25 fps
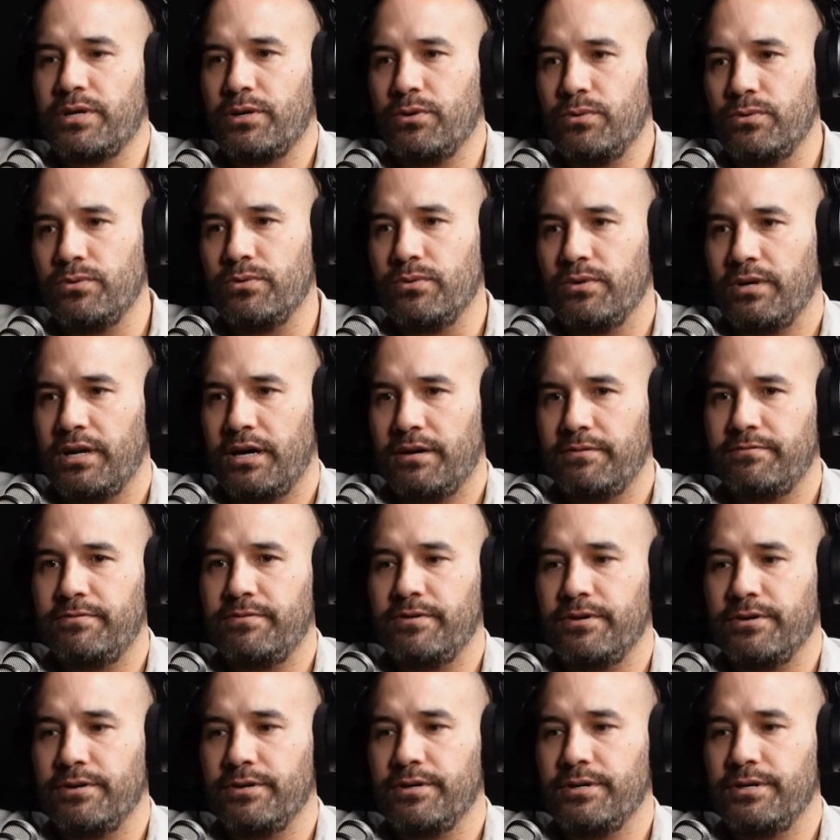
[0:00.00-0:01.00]
We all love
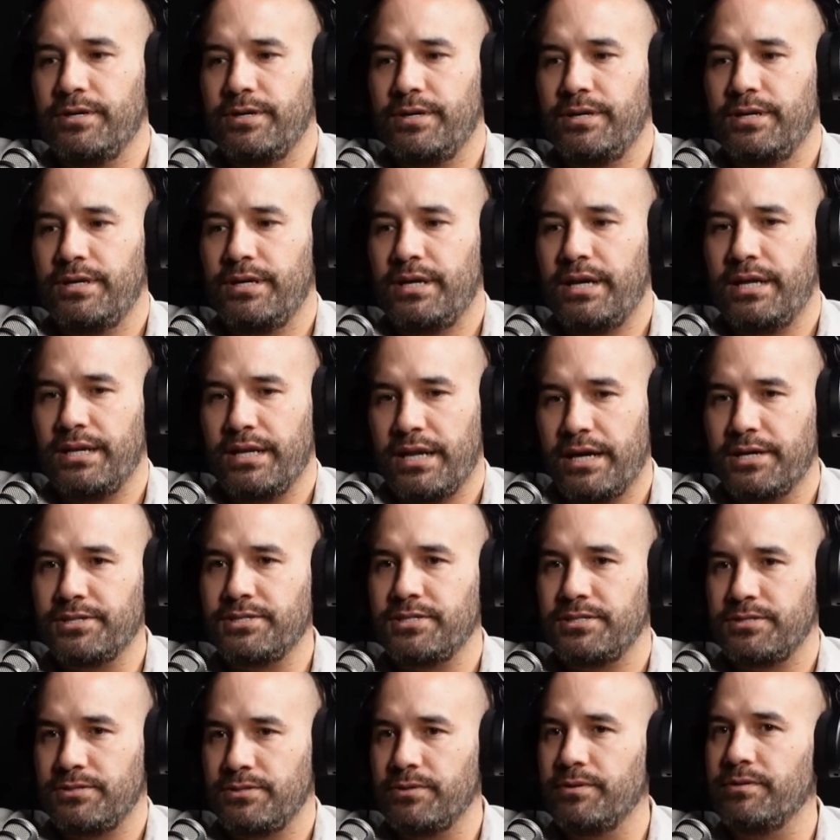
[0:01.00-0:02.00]
her and now
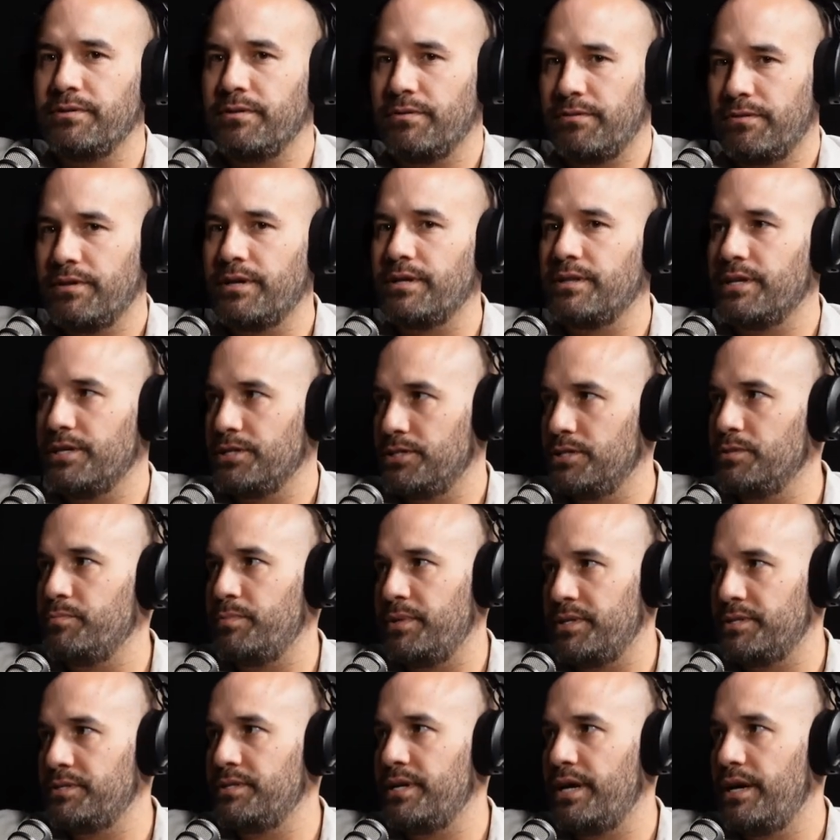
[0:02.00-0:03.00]
she's doing the thing that she's
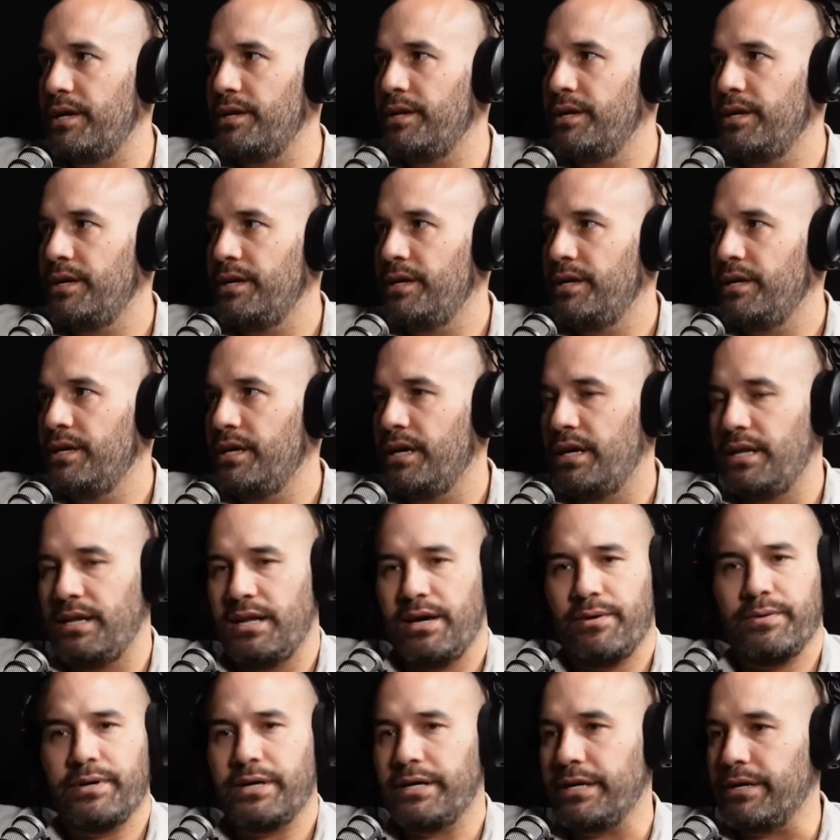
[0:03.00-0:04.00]
best at. And
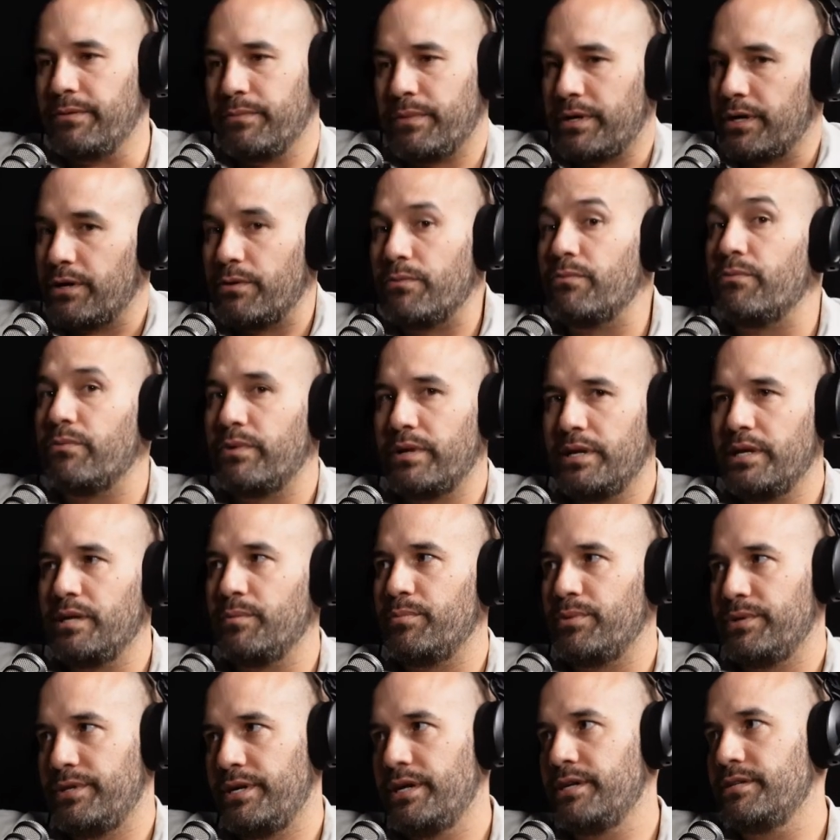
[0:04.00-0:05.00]
now we got a We got a really
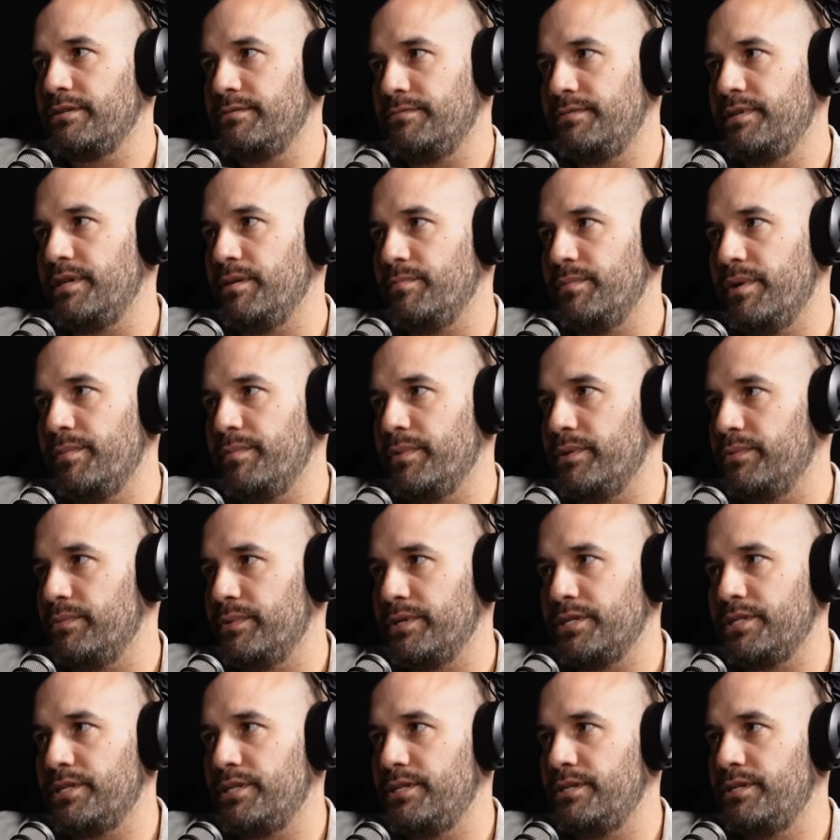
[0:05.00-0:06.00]
productive team member,
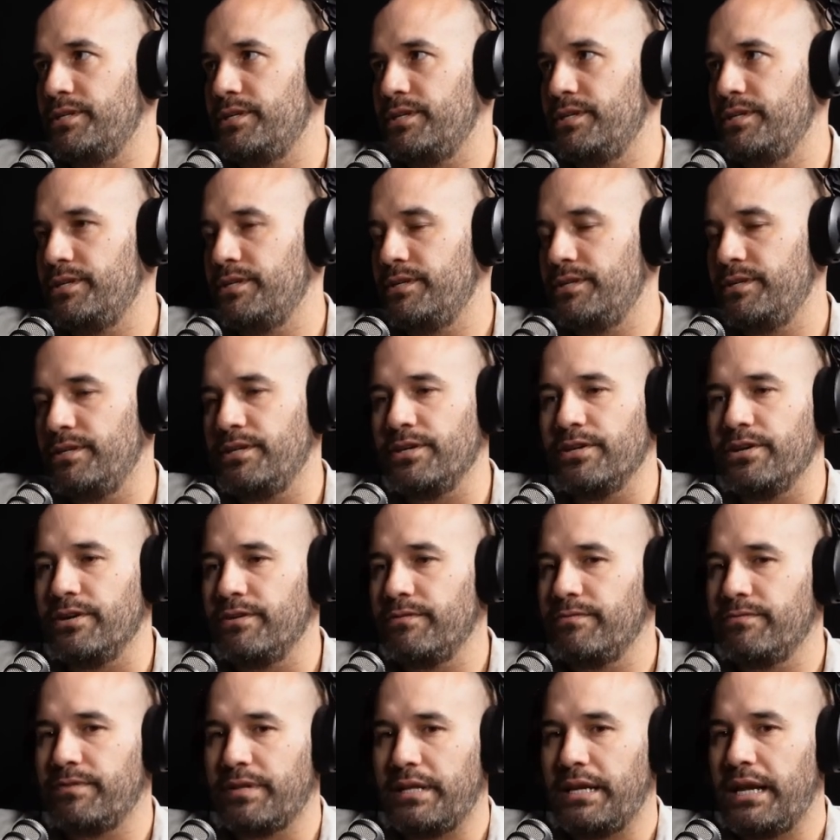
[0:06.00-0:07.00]
which, you know,
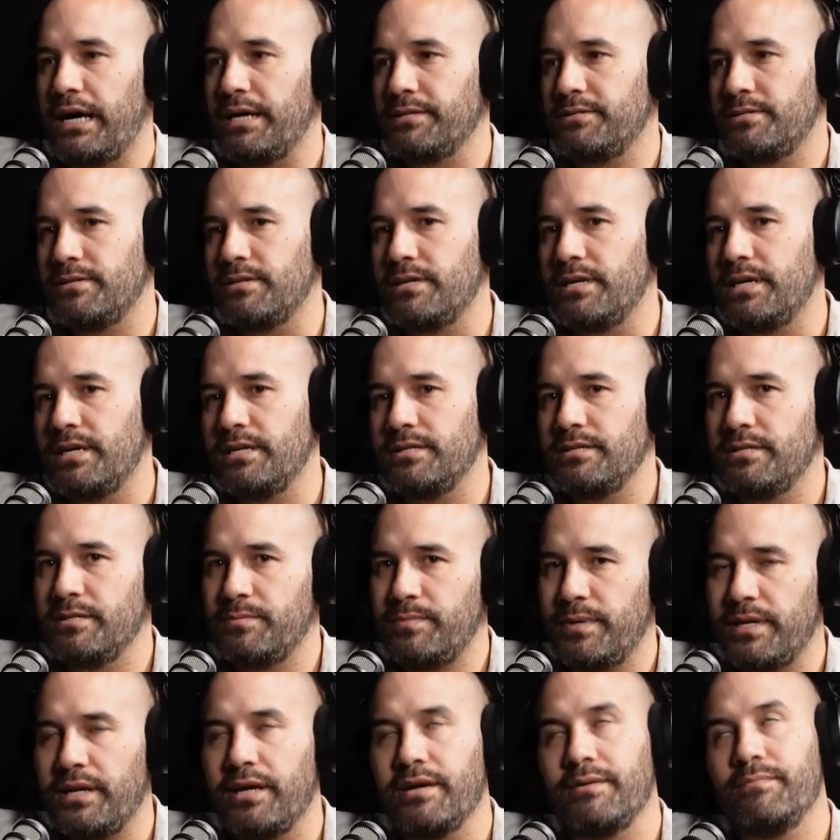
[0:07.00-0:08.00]
for the last two years, it's
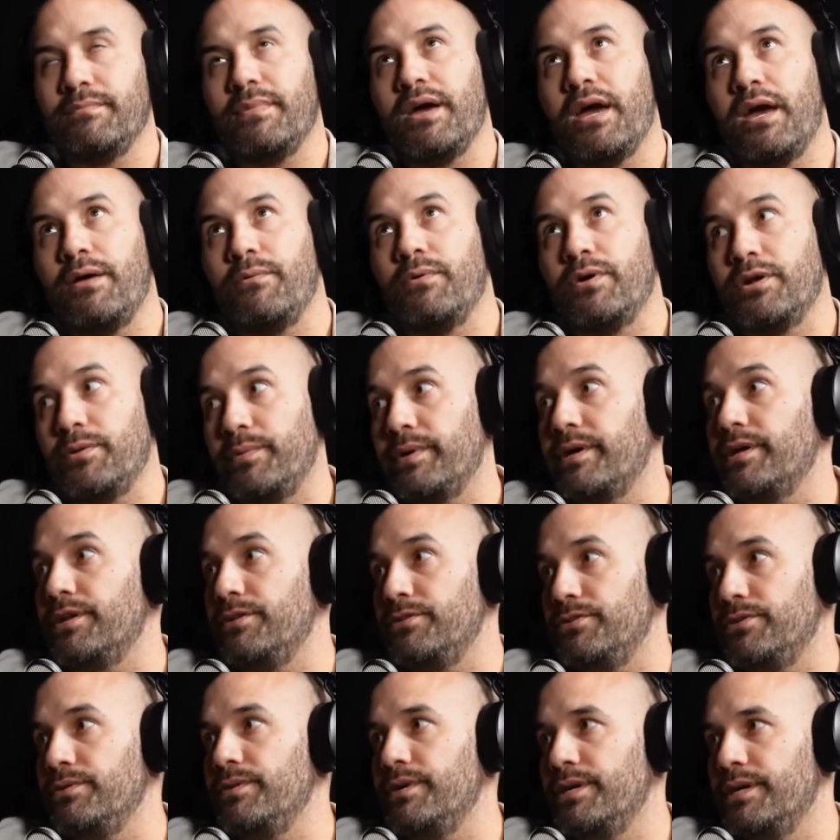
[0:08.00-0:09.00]
been like, man, what are we going
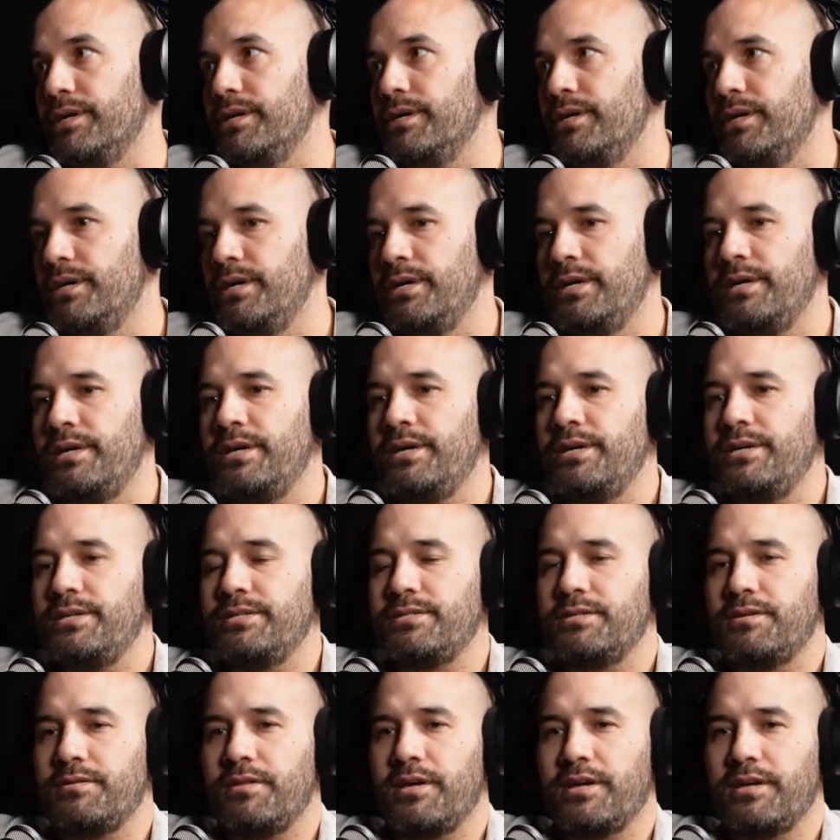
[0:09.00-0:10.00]
to do here?
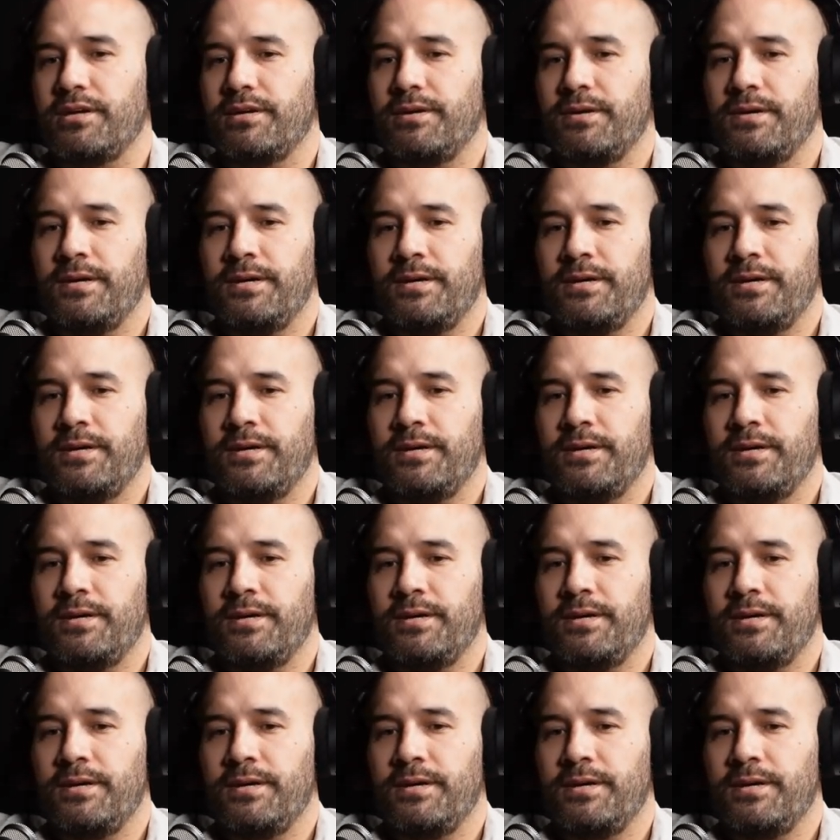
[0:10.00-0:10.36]
So I think.